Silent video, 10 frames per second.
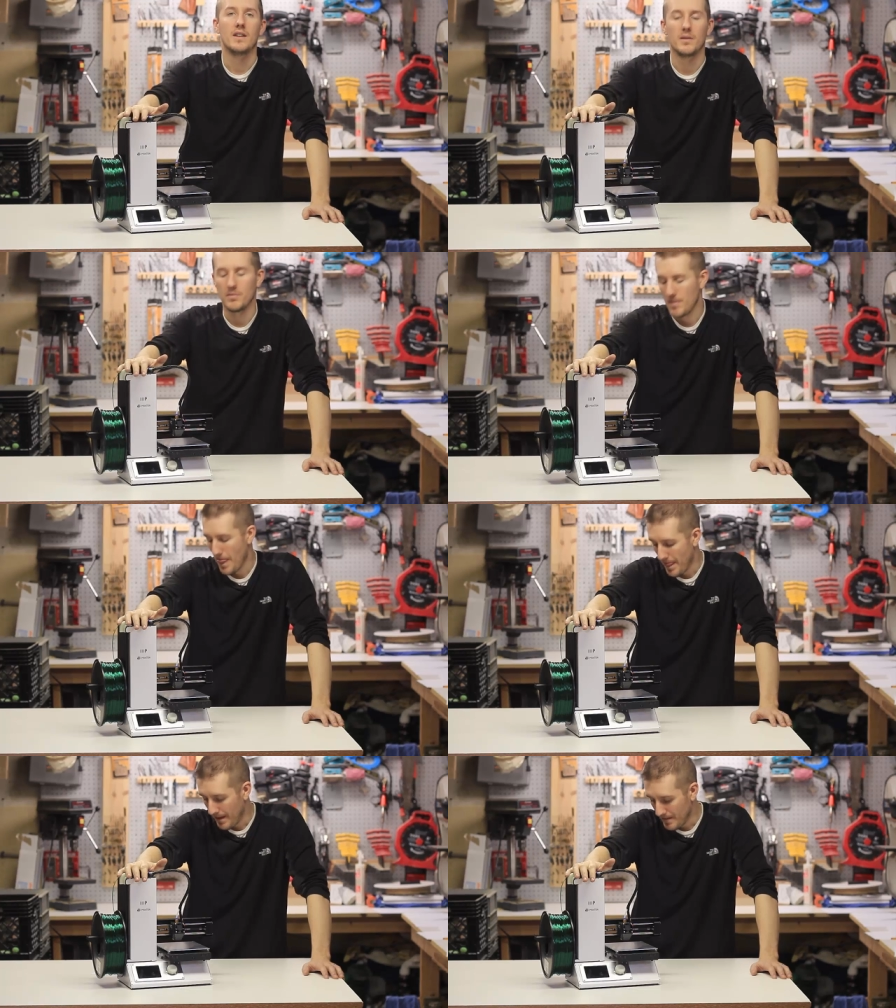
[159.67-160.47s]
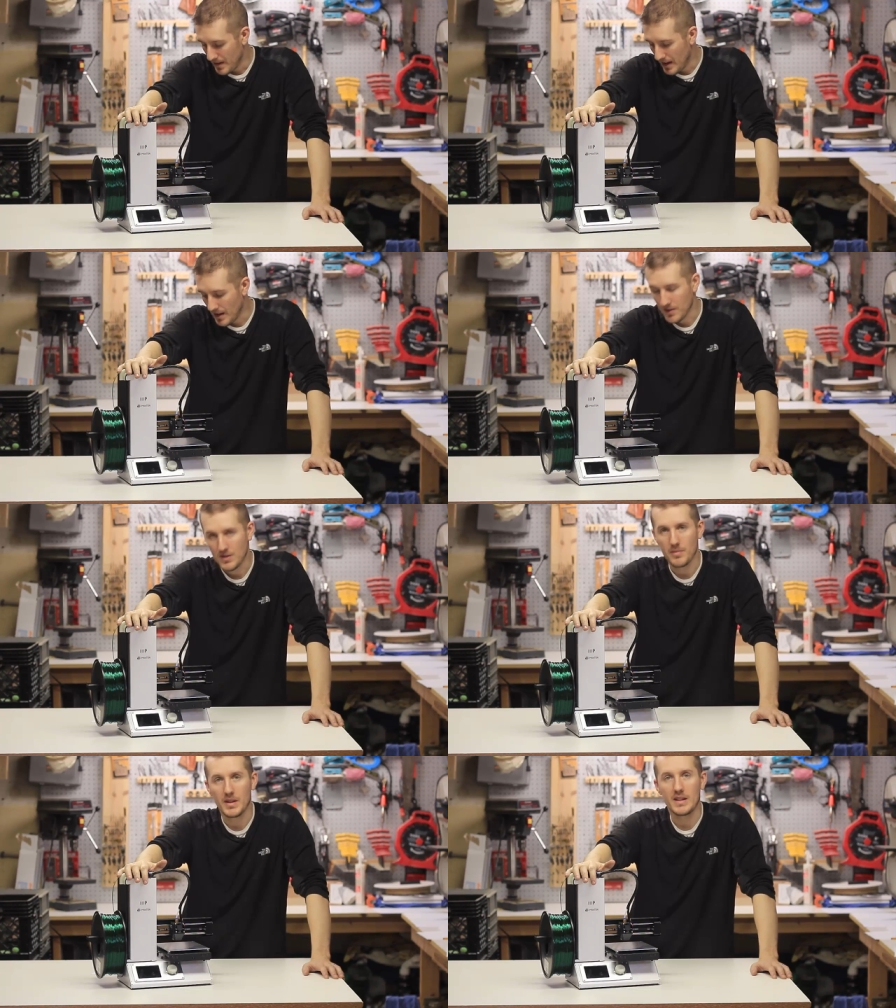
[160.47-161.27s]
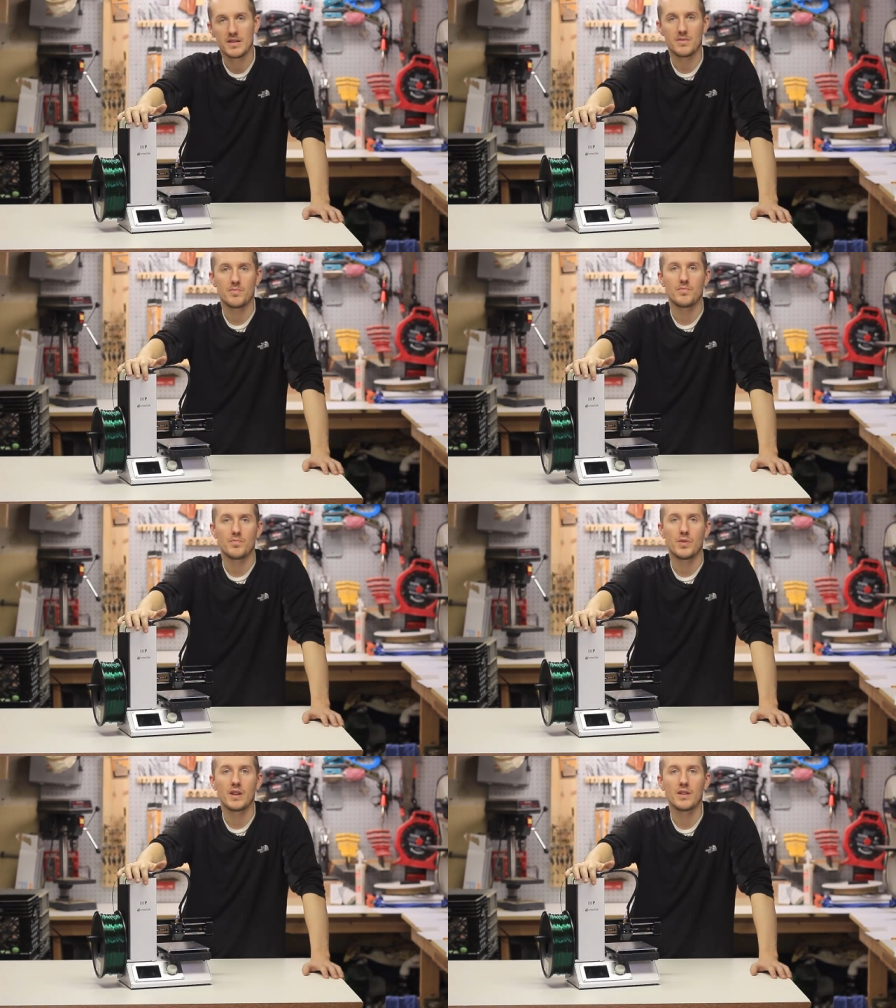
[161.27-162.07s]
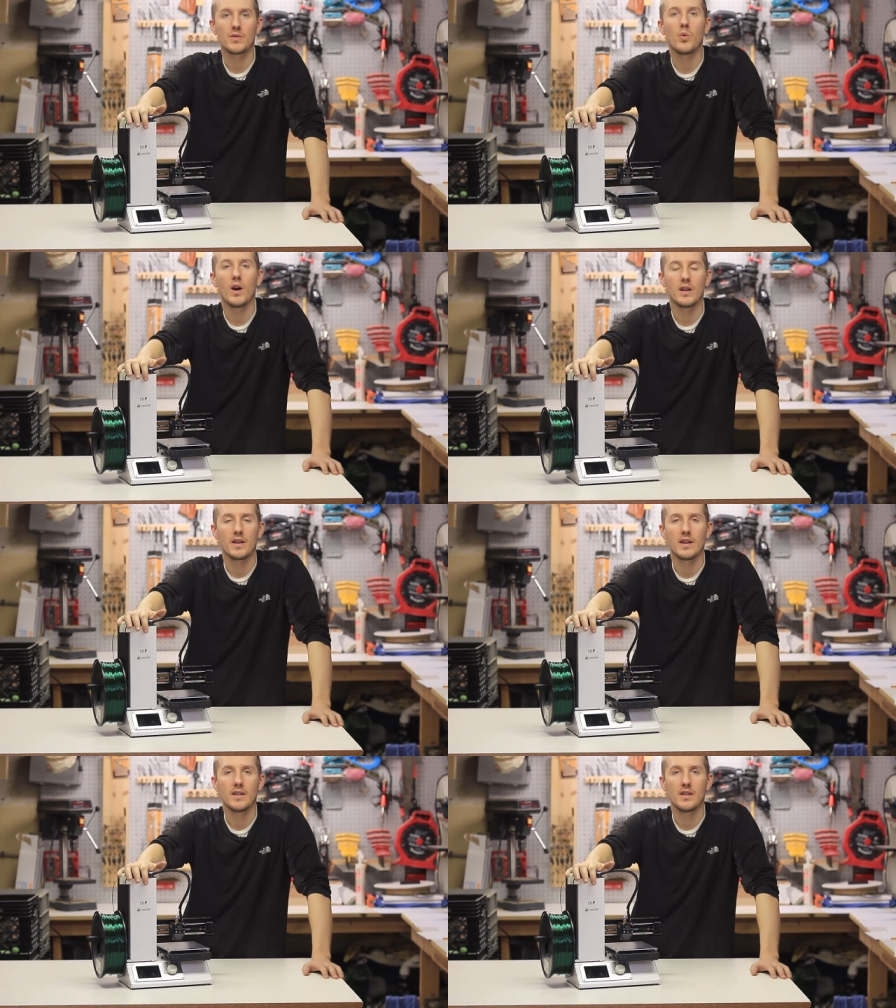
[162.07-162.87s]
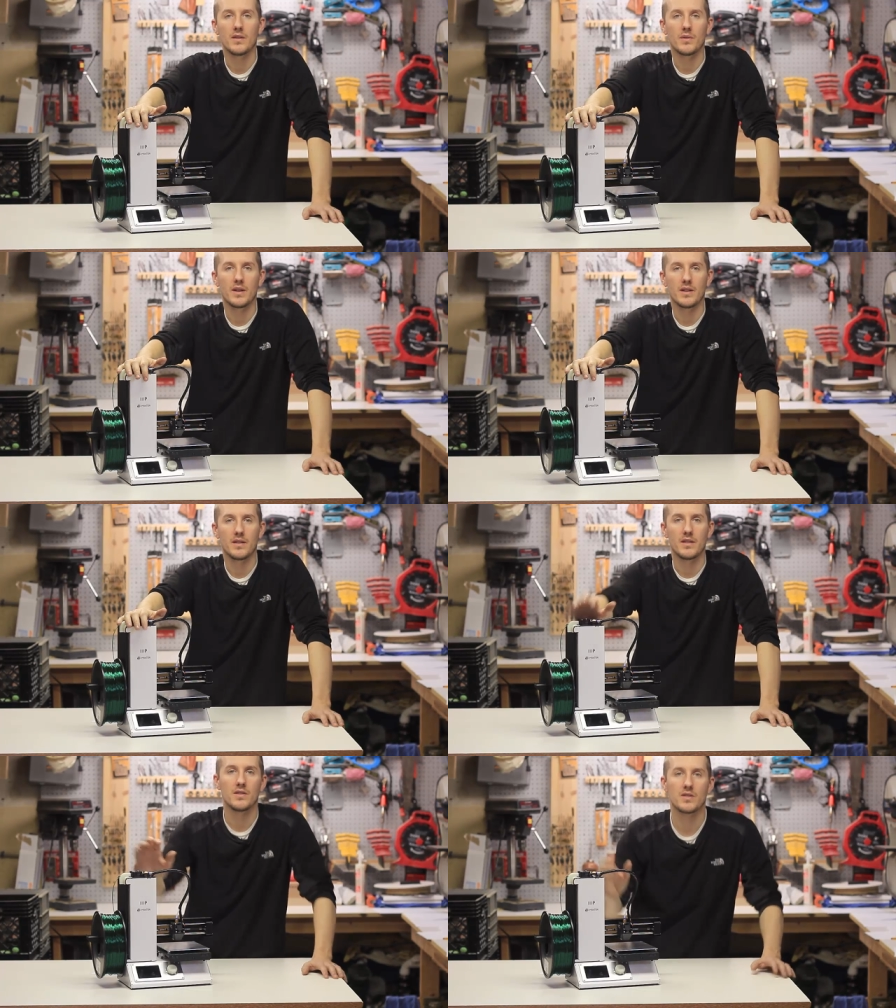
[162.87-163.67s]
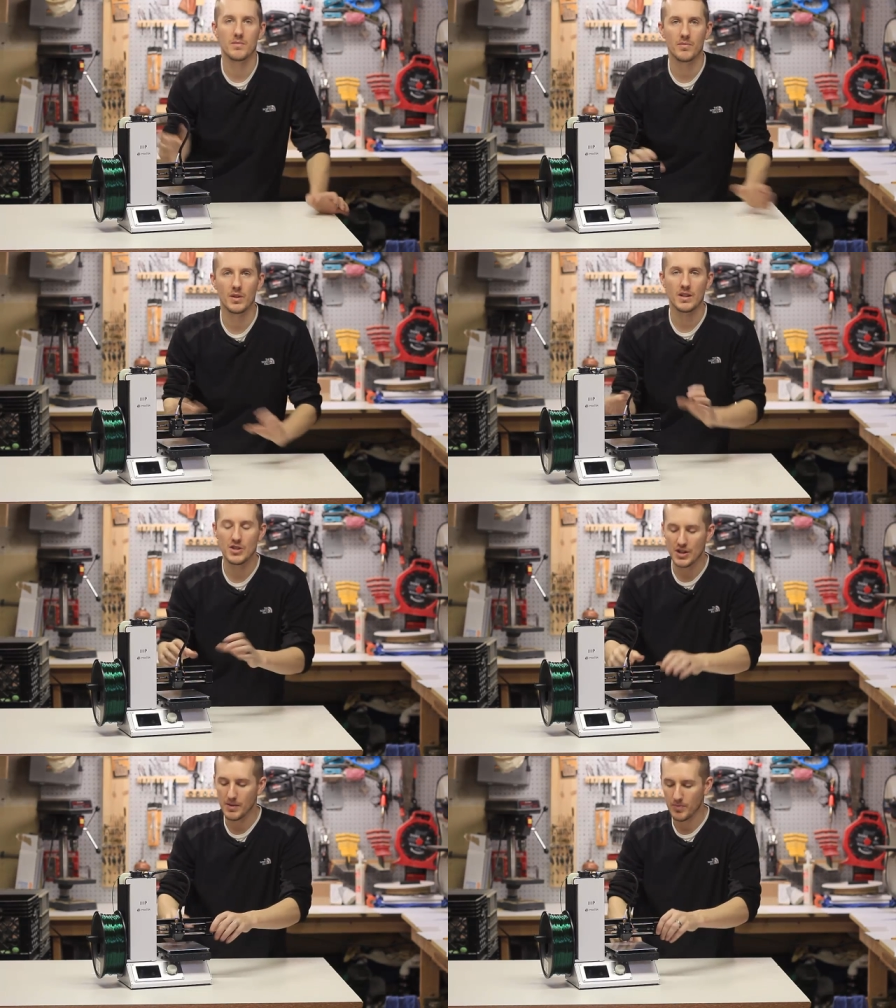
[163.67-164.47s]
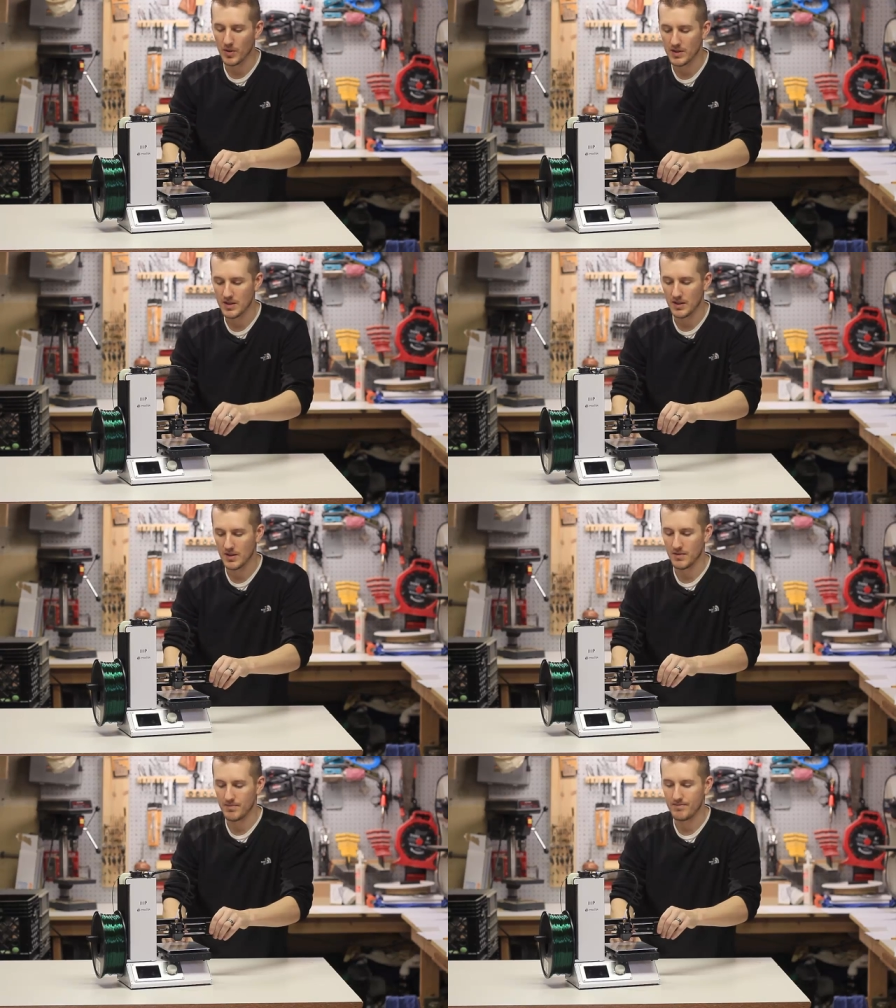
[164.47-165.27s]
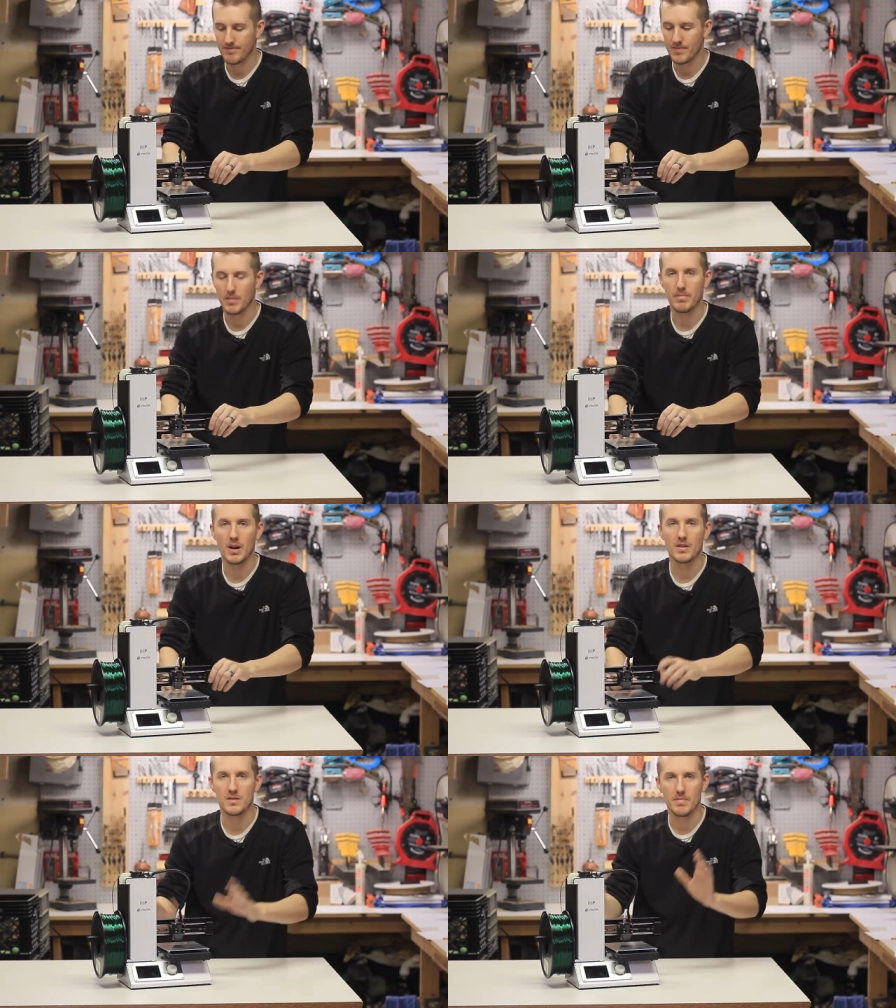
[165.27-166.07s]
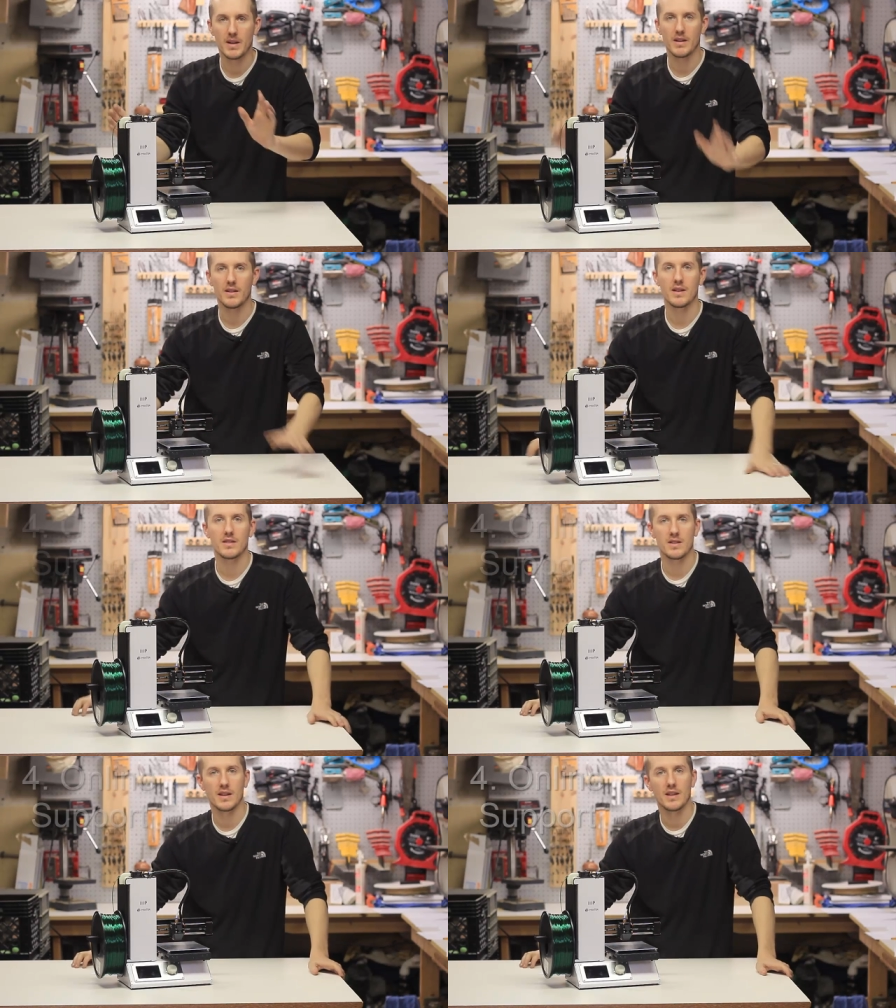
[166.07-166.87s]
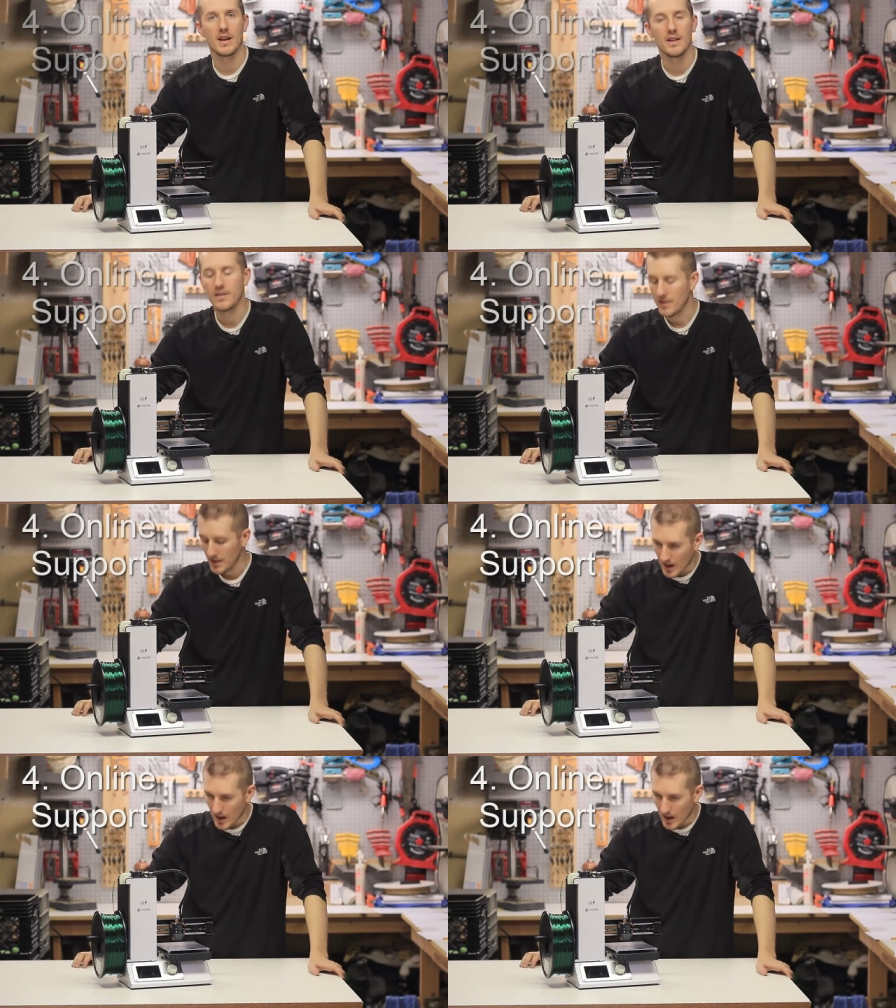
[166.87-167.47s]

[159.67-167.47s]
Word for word: um, and something that's pretty good quality. You don't want to. There's some really cheap ones that the the bars bend and things like that.